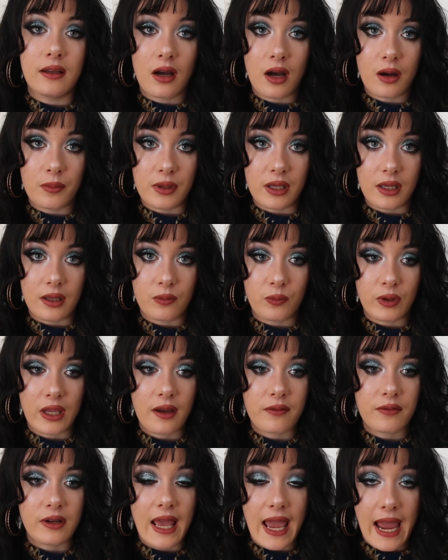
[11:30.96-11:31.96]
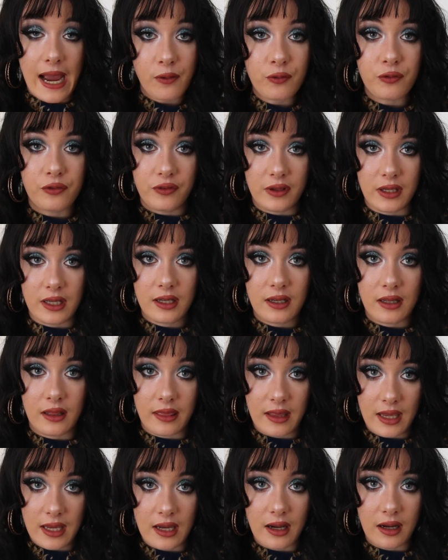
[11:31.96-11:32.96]
garment, we have an
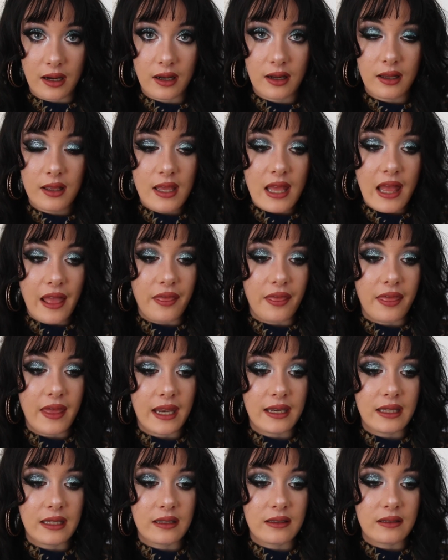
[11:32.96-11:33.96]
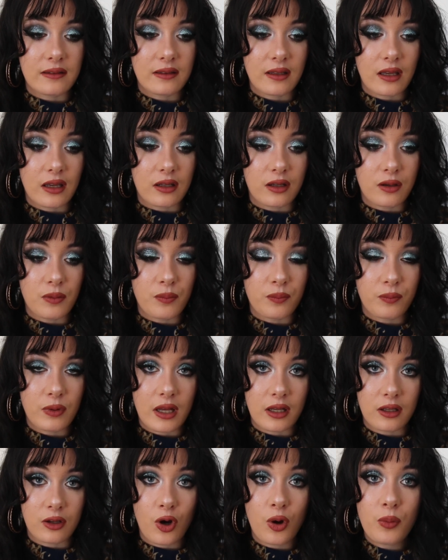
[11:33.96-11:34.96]
outfit there that is
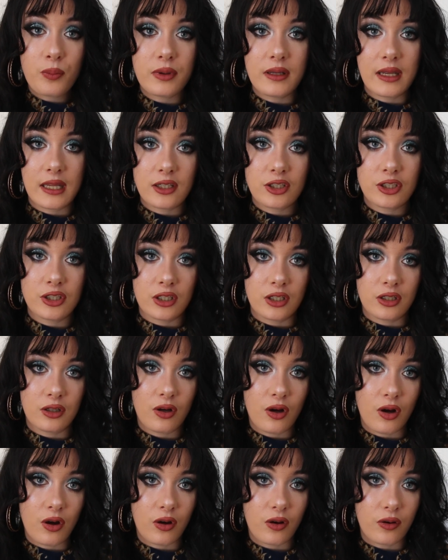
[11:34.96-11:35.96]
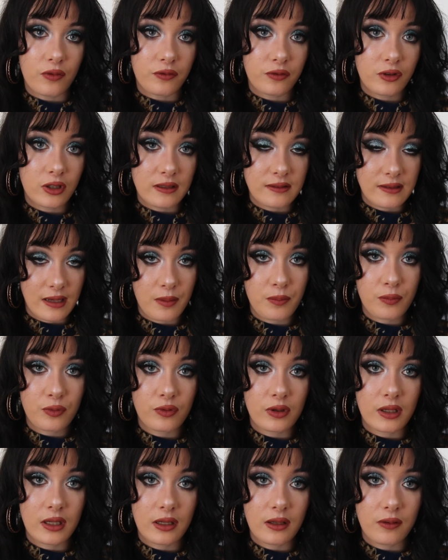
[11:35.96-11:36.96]
a combination of
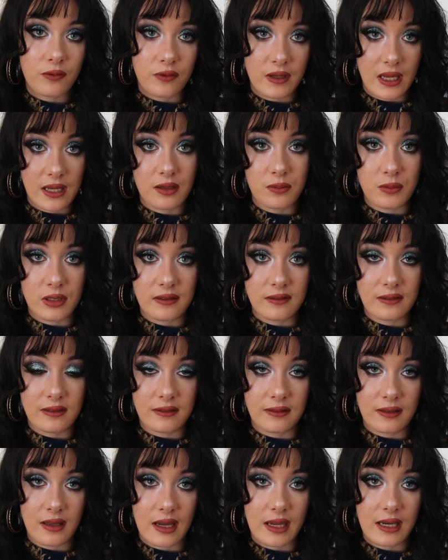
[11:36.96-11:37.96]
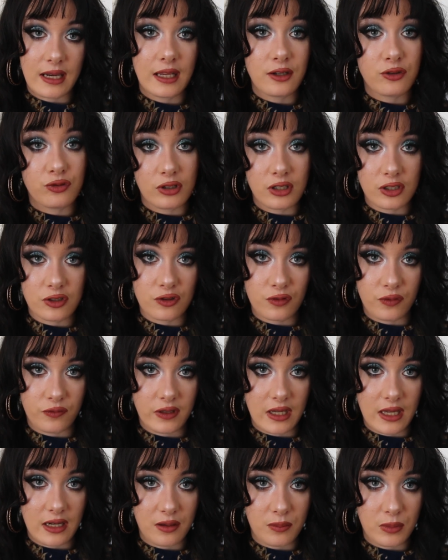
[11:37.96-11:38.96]
contemporary Vietnamese design and traditional
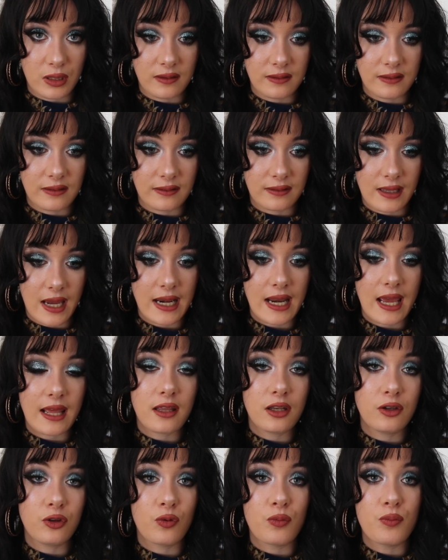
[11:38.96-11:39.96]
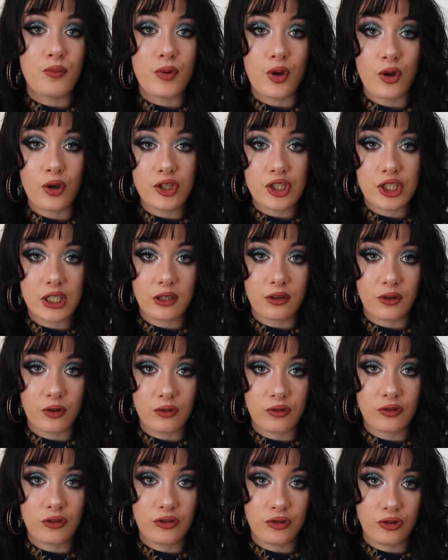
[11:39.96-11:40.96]
Vietnamese design, and then you're merging
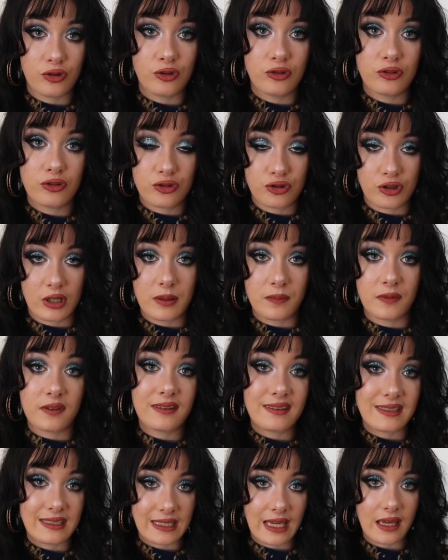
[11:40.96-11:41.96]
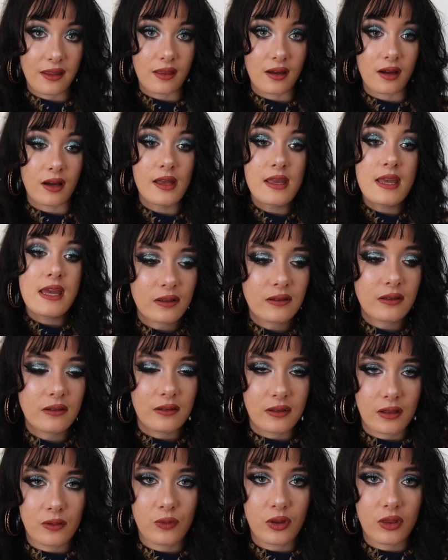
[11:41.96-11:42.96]
those two streams together. As long as
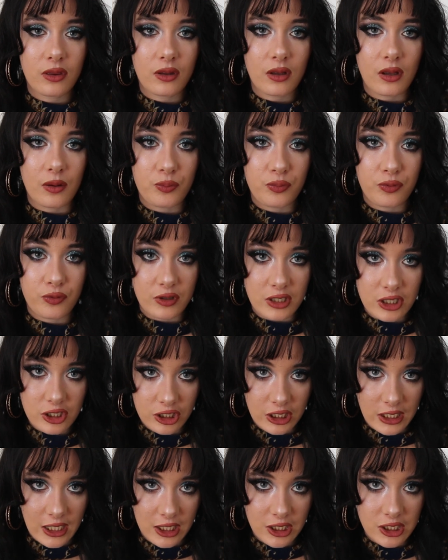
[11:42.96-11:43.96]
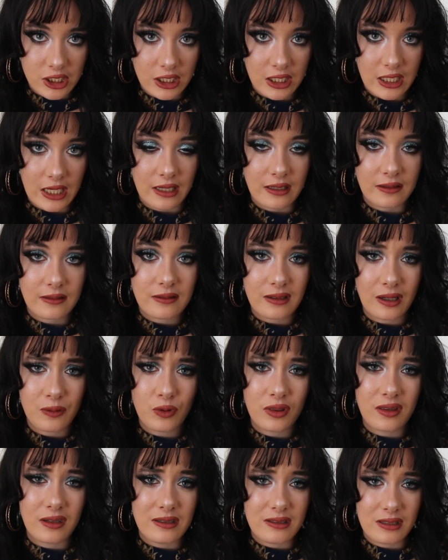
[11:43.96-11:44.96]
it's done with appreciation and it's
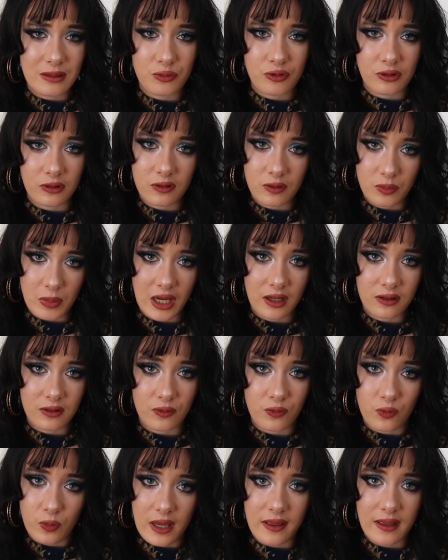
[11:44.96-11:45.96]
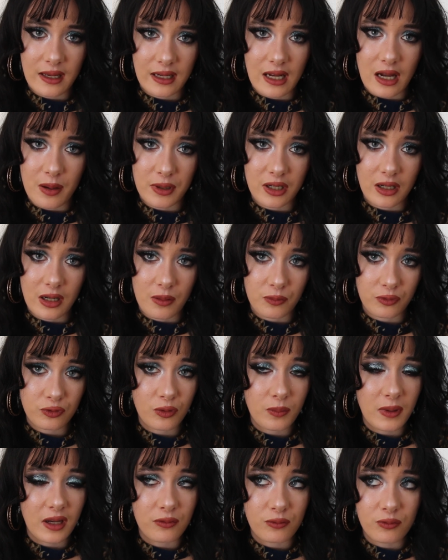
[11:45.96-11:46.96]
done with a deep respect of where that garment comes
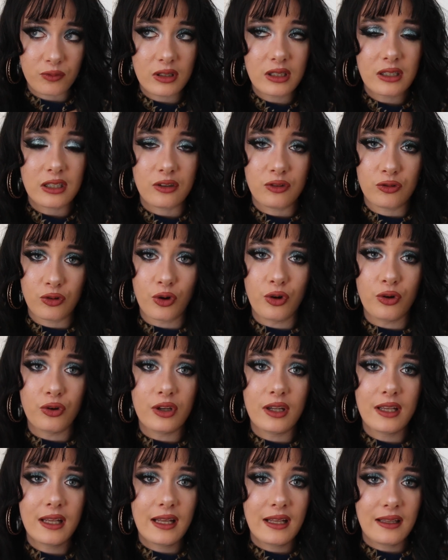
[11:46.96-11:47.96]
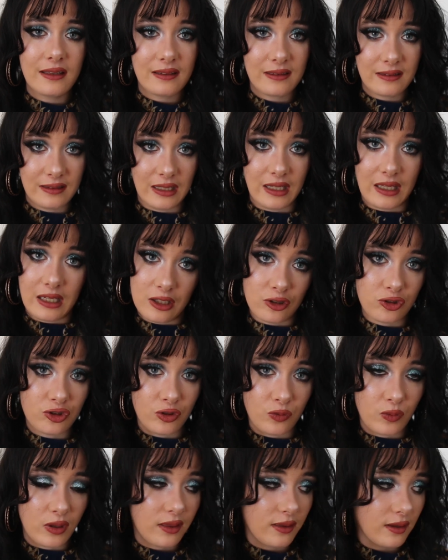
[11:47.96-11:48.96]
from, I really don't see an
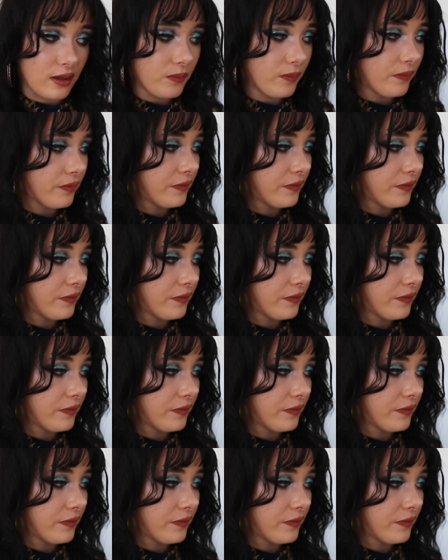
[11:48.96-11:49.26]
issue with it.